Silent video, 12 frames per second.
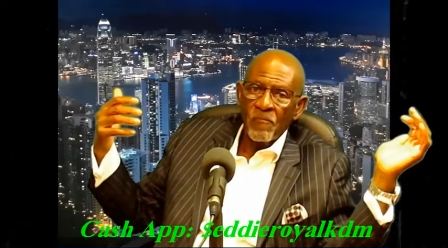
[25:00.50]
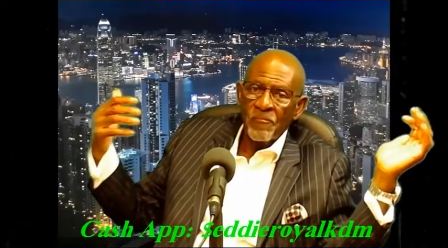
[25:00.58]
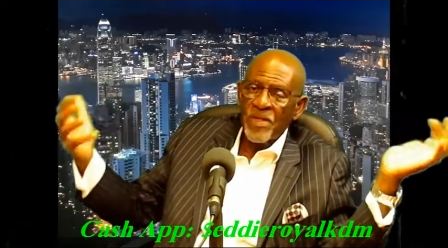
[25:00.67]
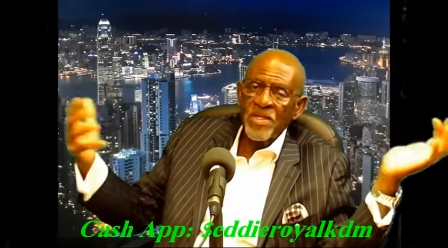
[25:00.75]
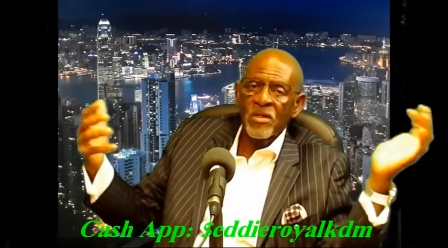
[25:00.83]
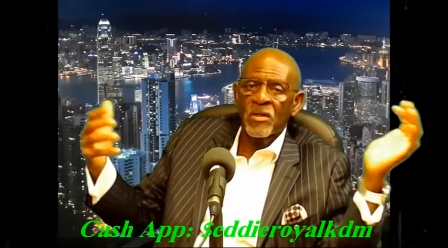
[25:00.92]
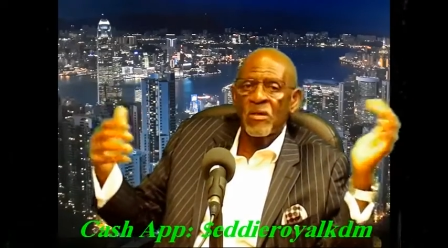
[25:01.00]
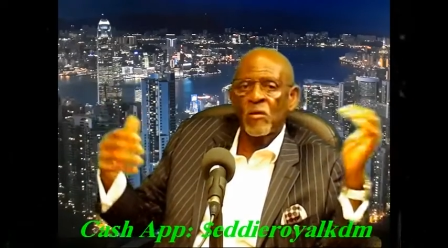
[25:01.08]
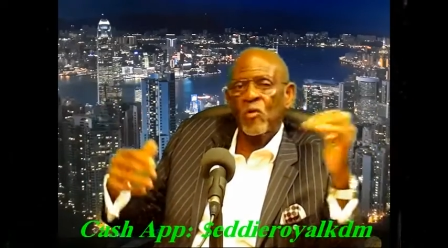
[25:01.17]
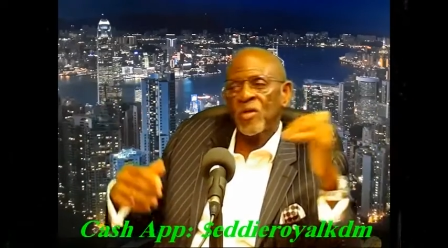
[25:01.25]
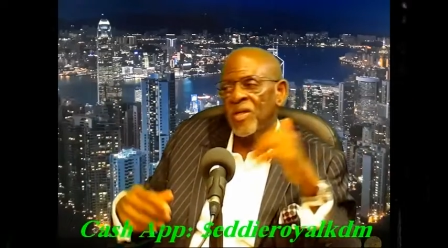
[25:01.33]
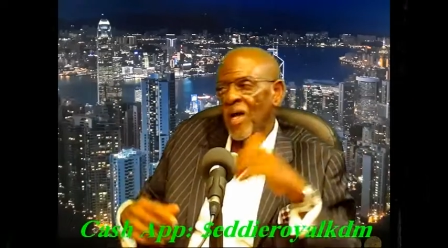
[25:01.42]
Peter could
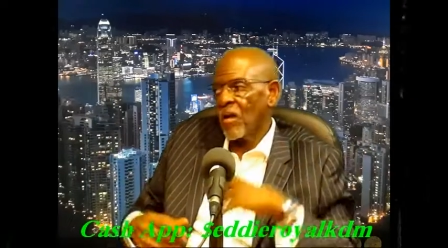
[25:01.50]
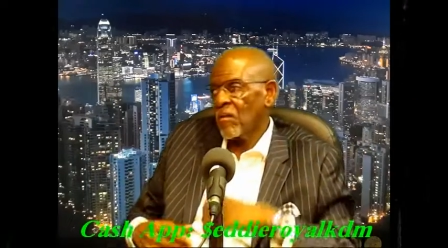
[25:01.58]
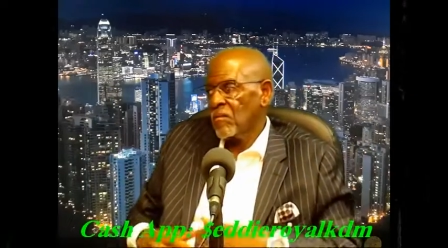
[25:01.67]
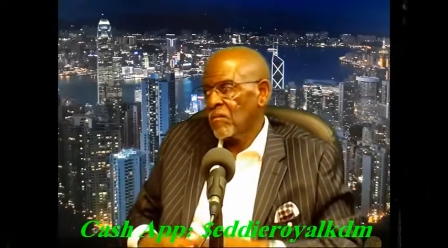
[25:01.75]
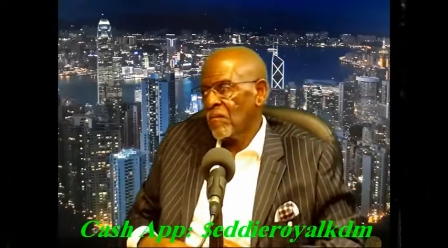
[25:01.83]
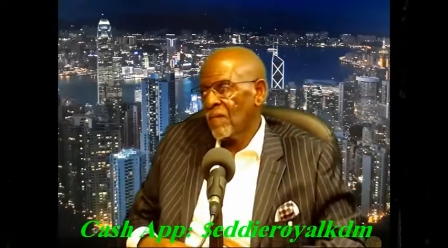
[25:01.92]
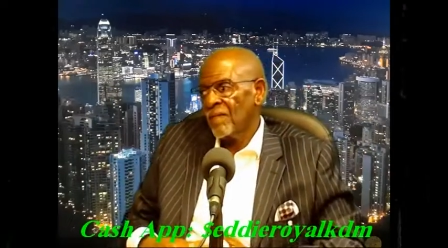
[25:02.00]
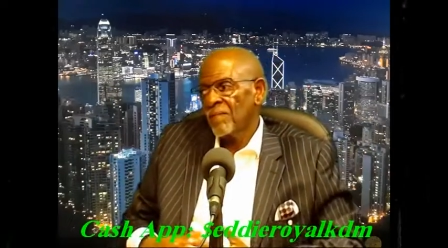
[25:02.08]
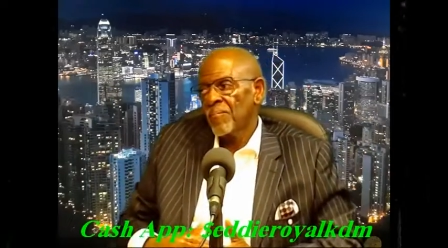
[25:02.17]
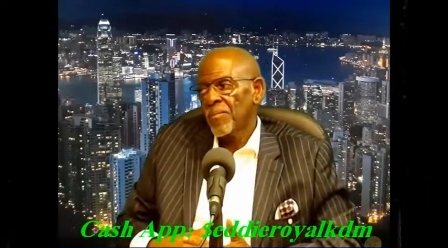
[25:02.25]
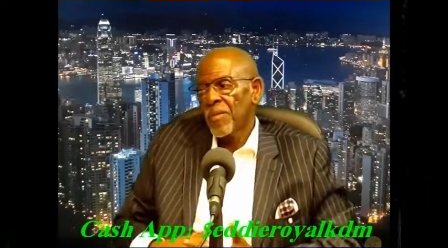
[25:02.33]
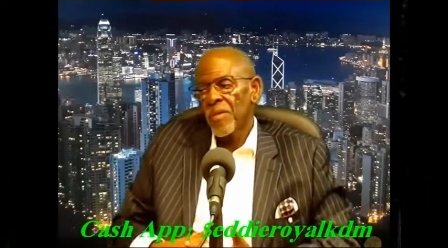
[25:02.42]
have went down
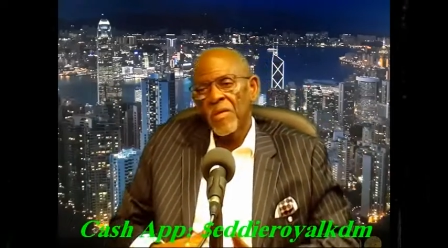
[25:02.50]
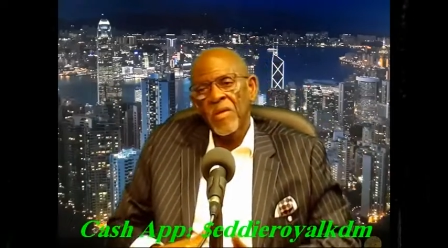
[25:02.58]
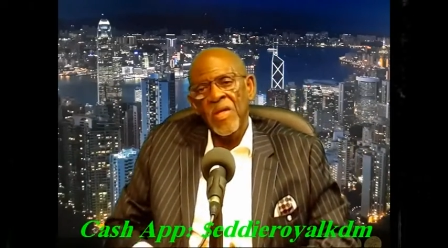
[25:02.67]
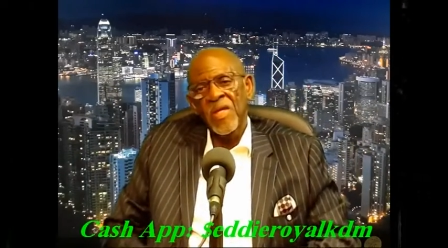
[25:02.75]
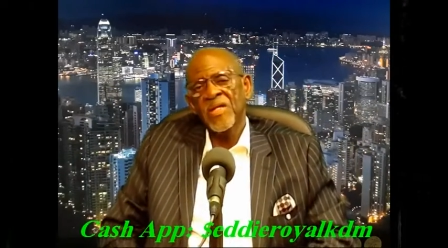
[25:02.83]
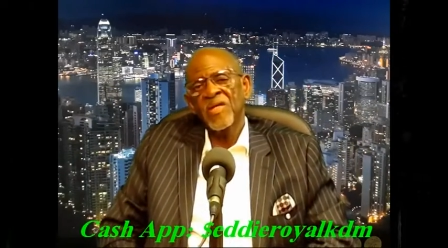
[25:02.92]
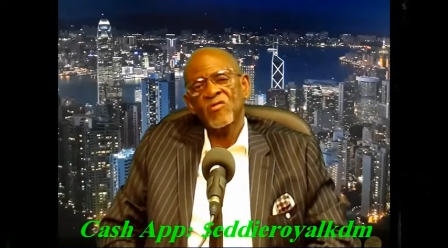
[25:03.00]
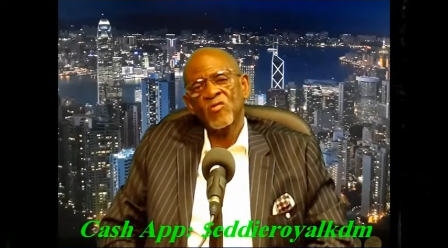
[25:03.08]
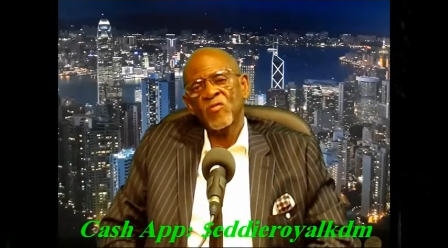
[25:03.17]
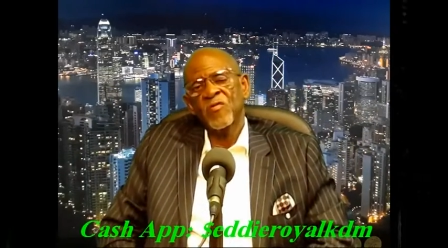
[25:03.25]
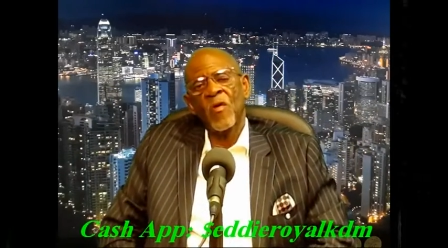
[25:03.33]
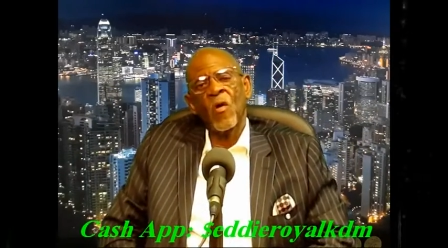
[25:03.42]
in
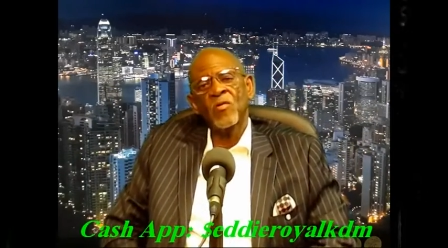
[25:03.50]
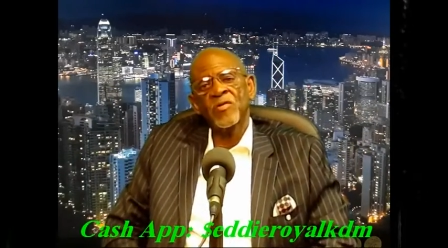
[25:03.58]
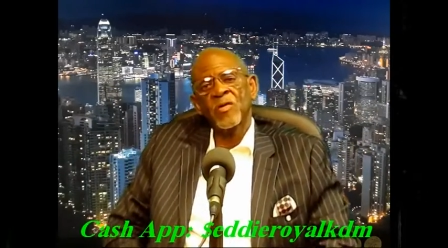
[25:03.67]
history for all